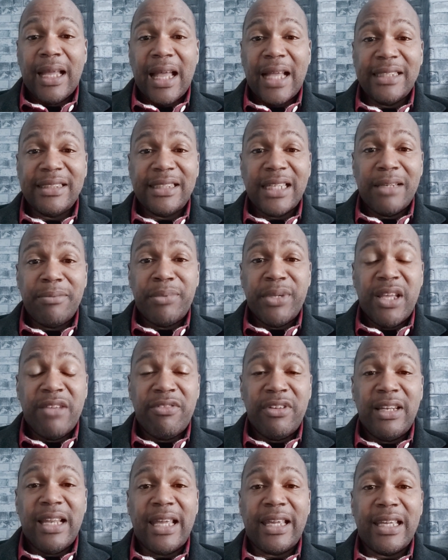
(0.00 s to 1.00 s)
and start
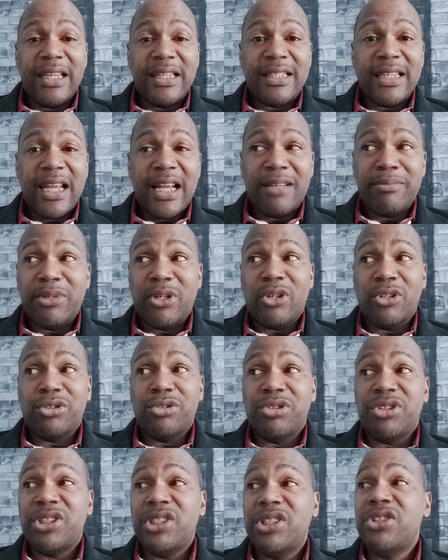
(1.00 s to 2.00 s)
behaving like a child because
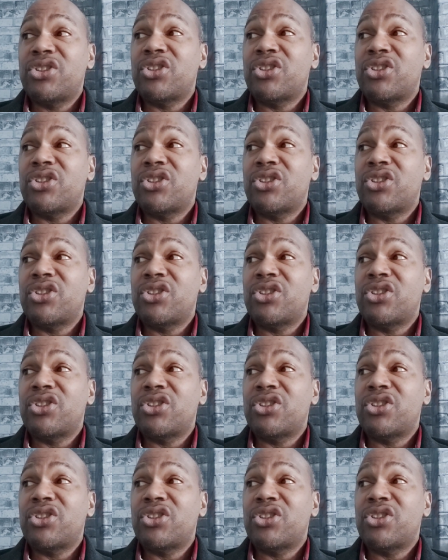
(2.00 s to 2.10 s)
you see